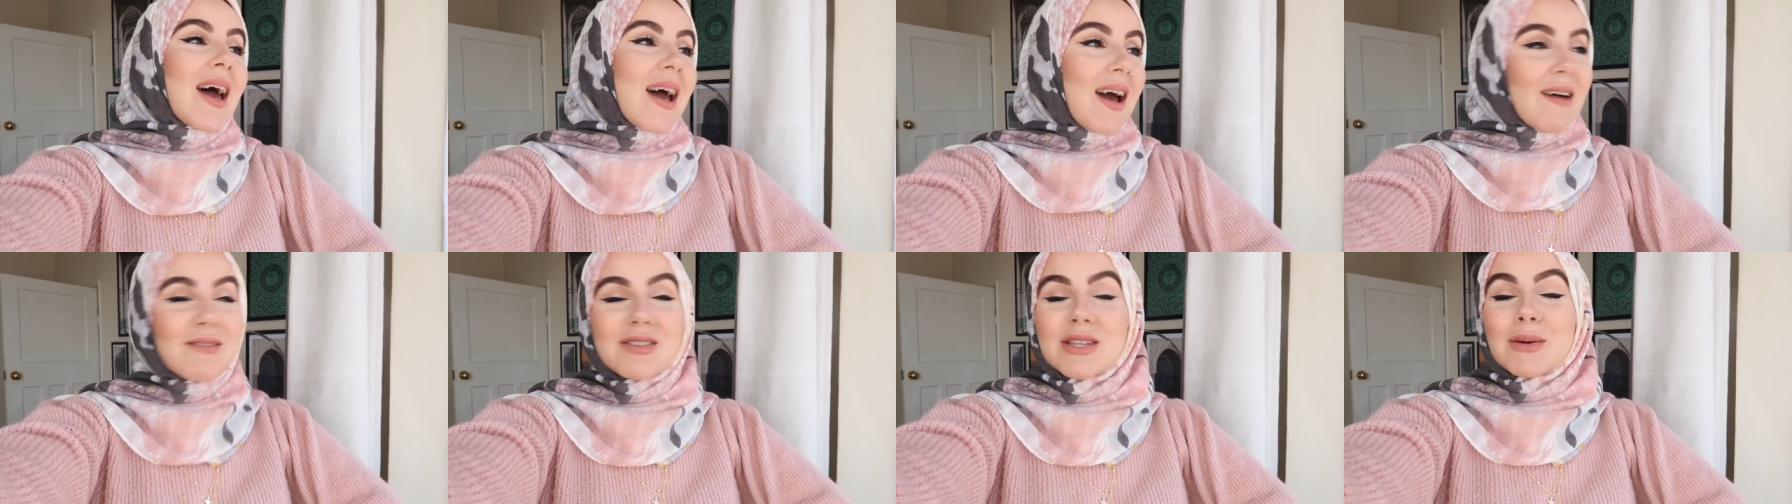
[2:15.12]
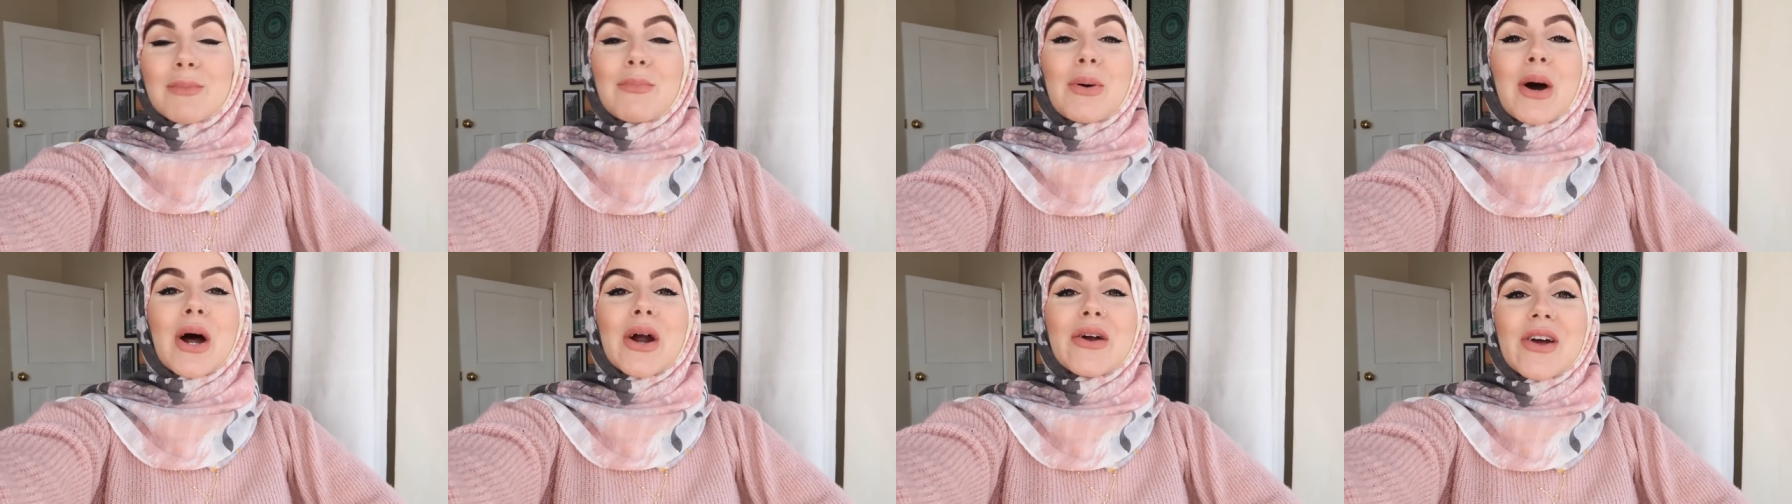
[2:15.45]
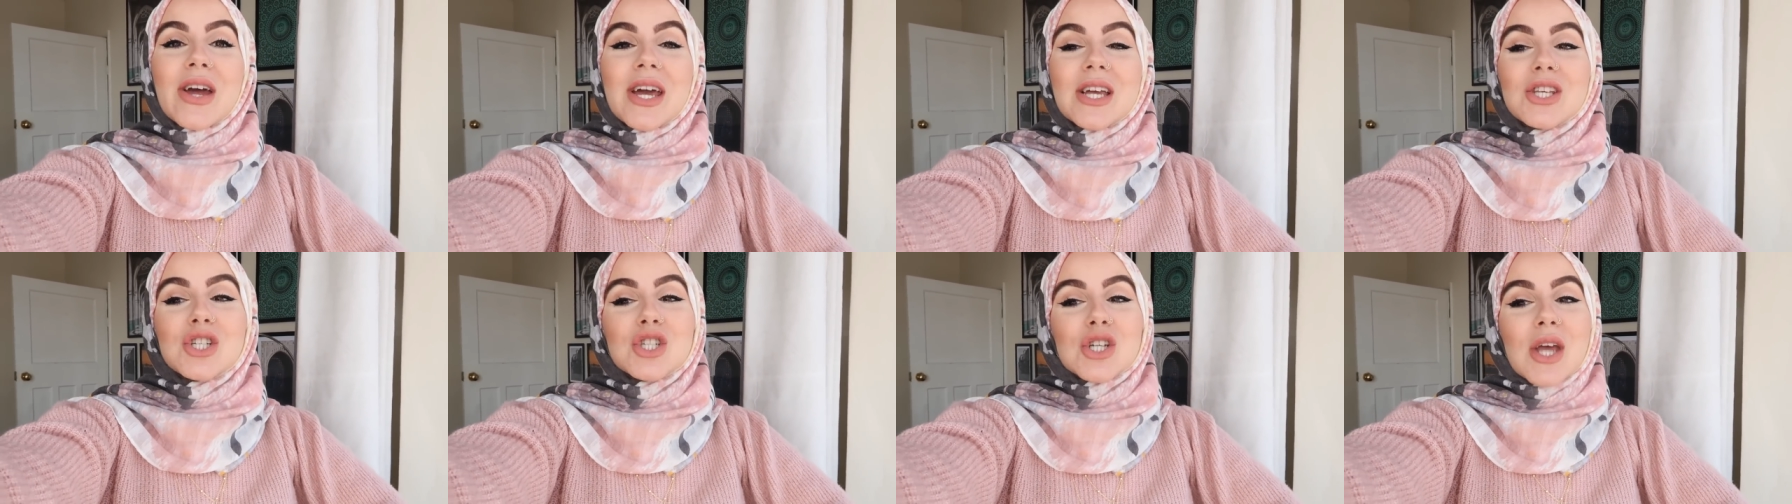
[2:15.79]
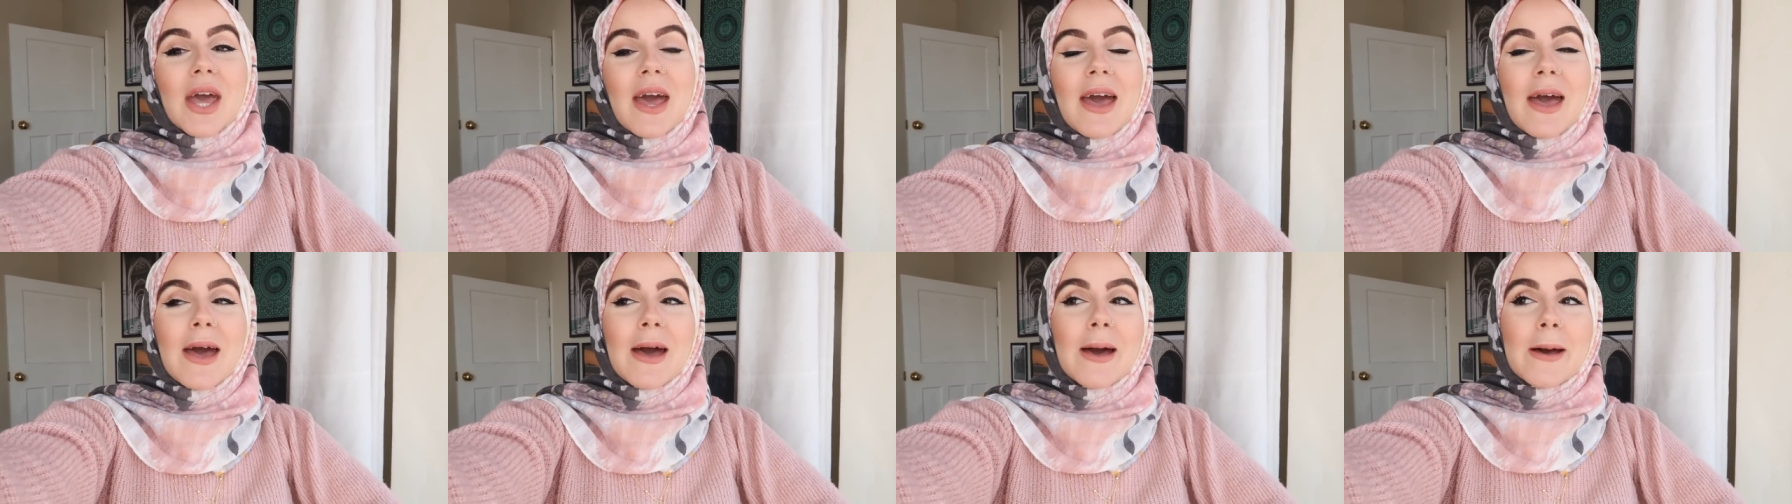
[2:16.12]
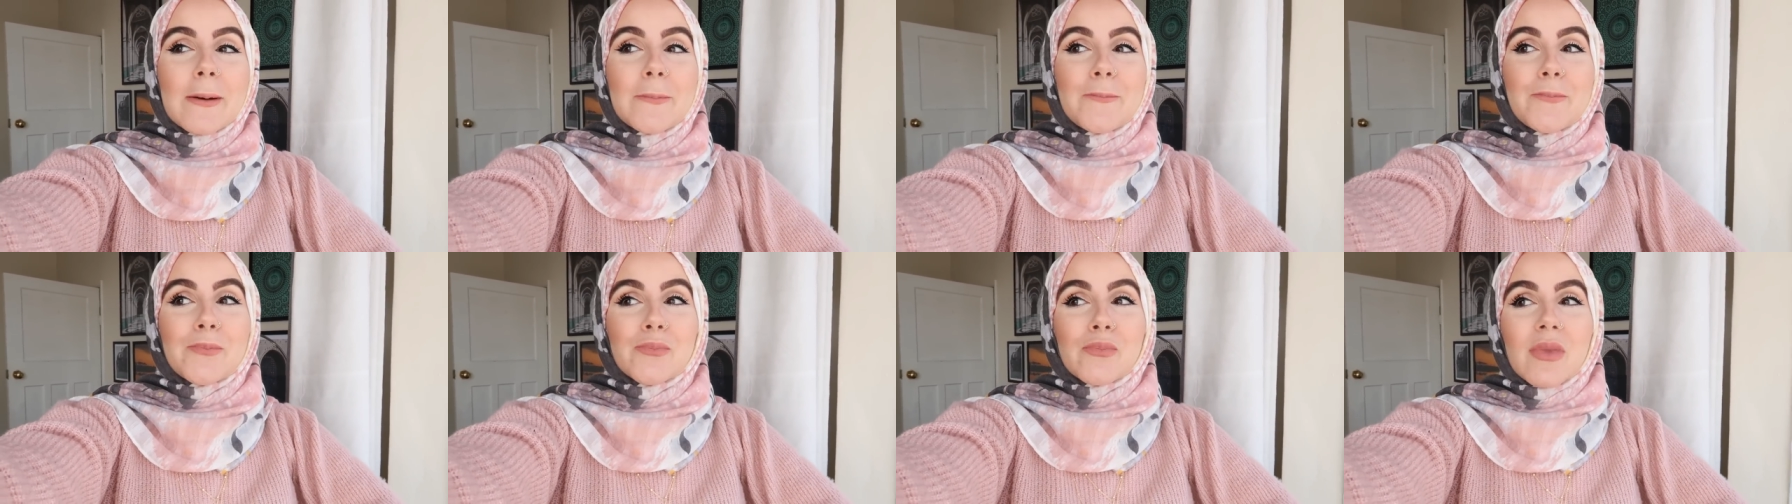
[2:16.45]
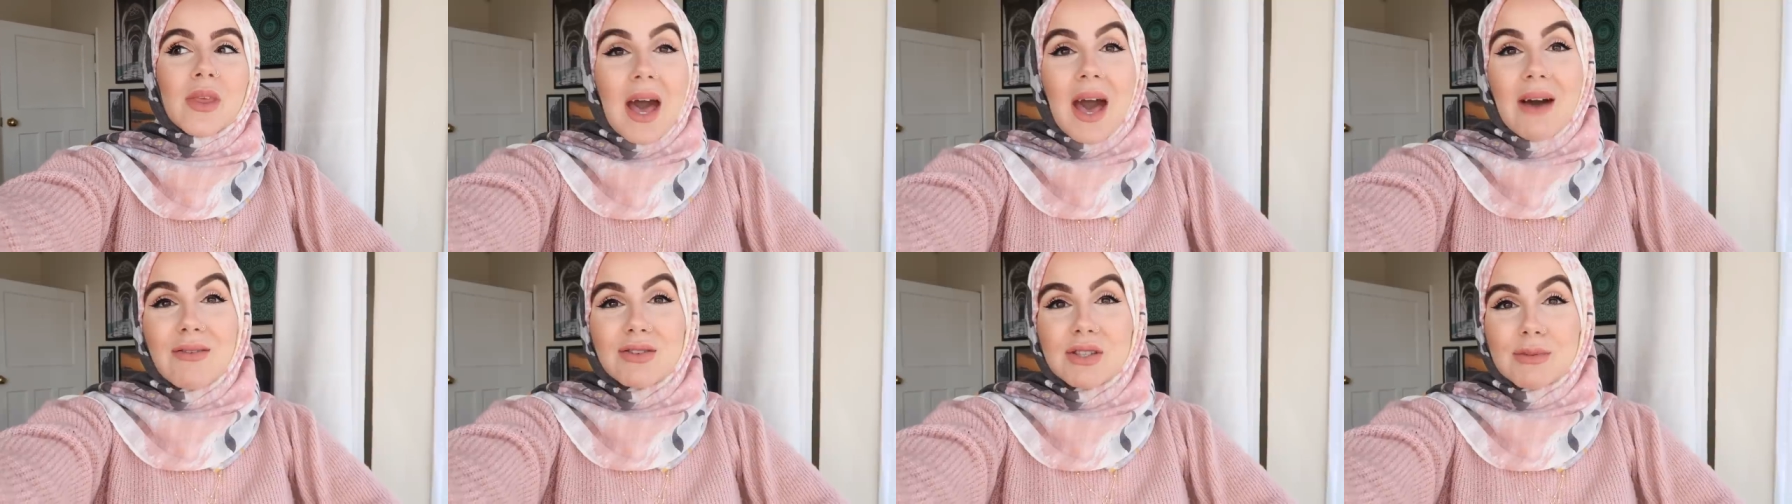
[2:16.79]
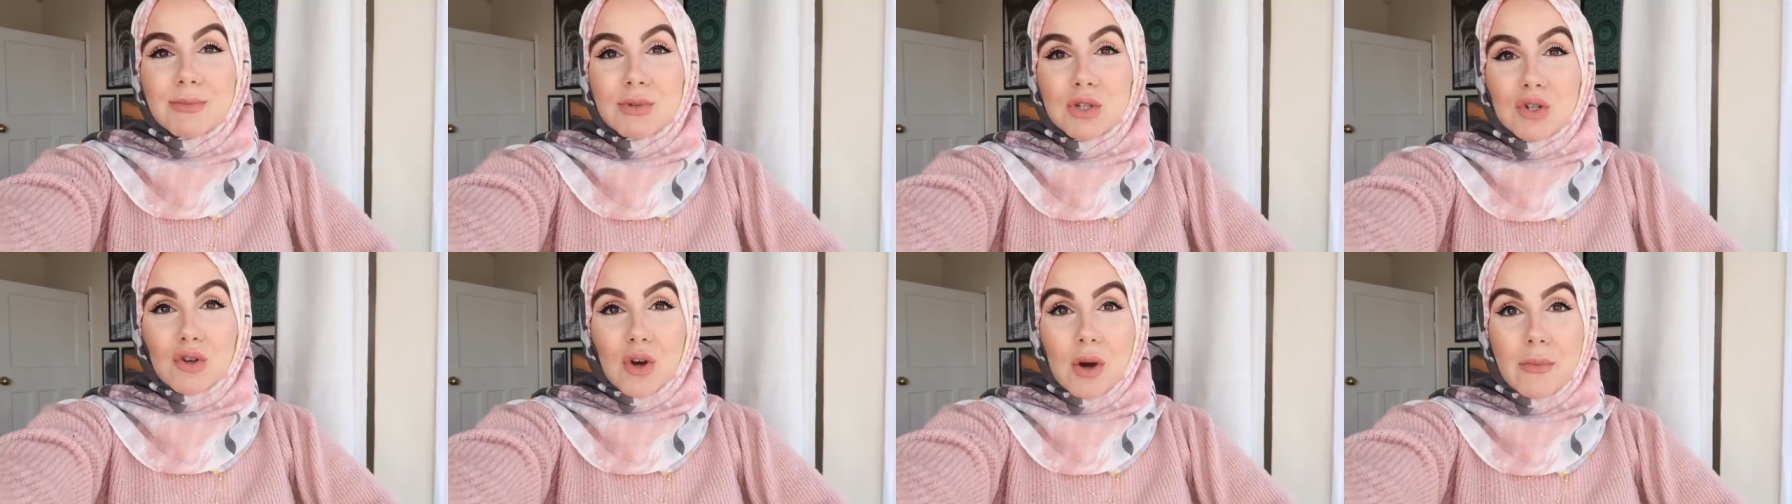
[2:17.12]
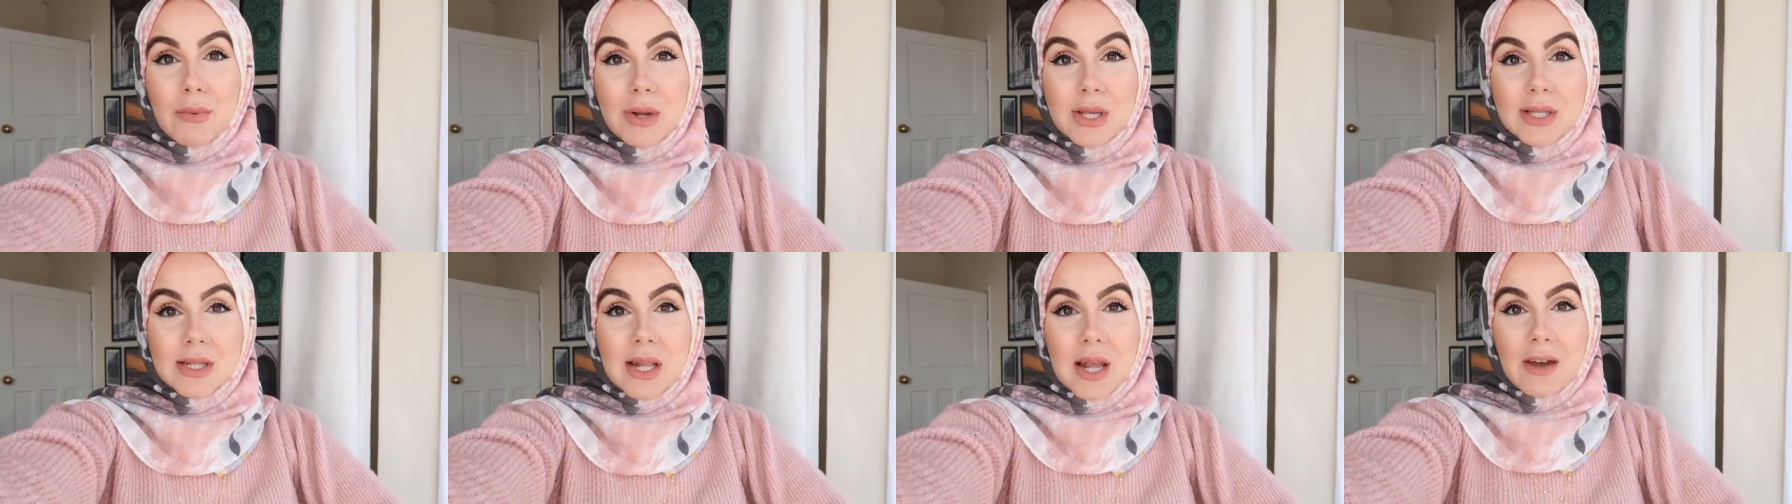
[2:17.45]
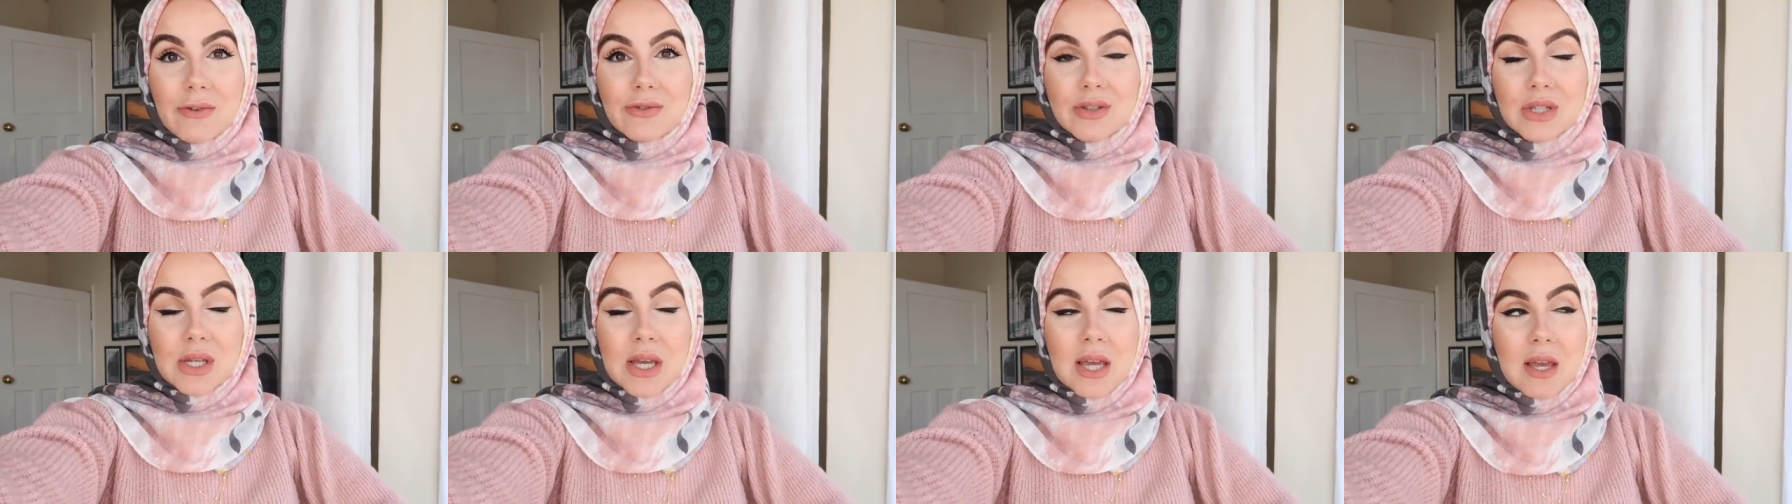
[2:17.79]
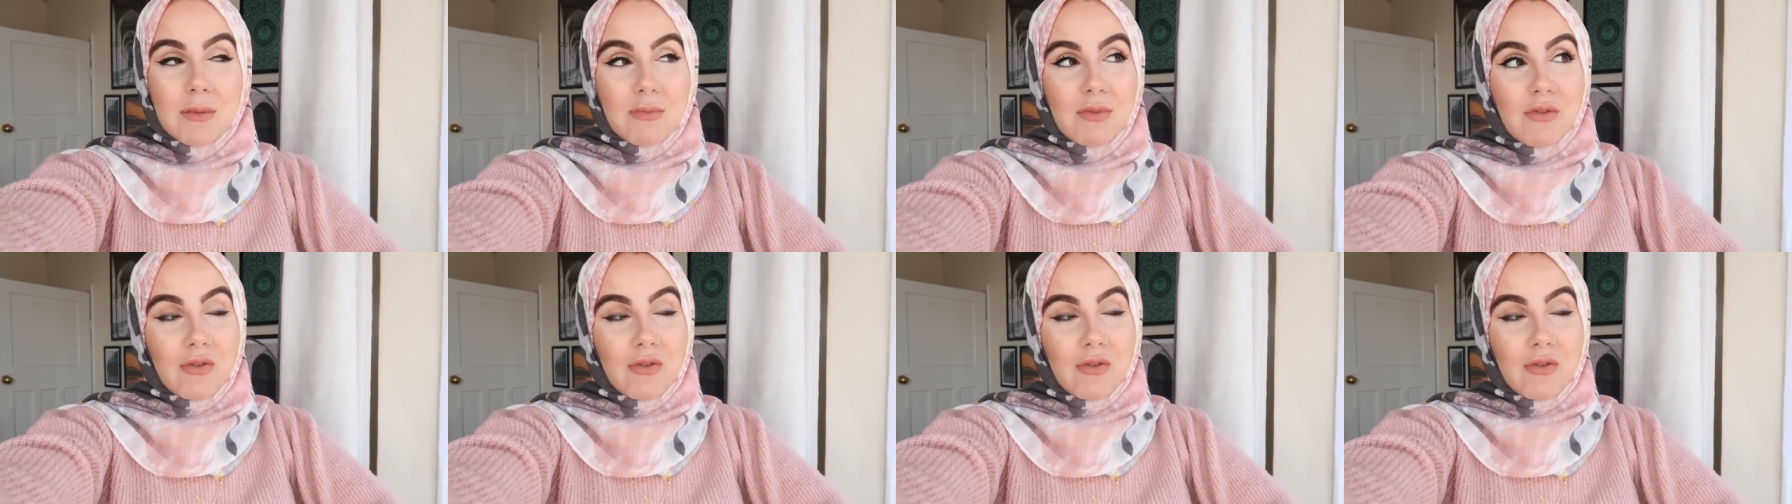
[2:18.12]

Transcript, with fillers: have some porridge. Um, I have some strawberries left to eat